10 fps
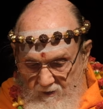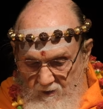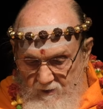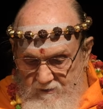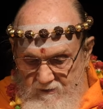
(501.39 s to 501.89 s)

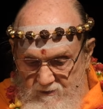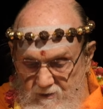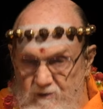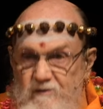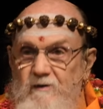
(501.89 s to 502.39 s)

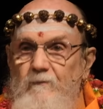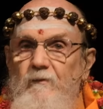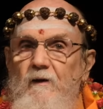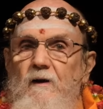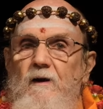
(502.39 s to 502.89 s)
consciousness
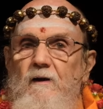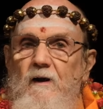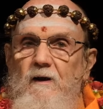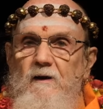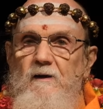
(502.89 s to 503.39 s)

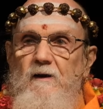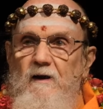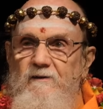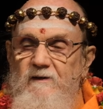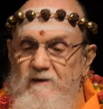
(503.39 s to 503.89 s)
that he
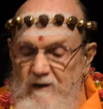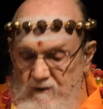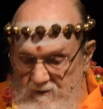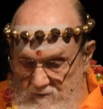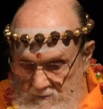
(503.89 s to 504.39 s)
has
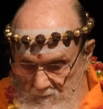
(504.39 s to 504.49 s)
attained.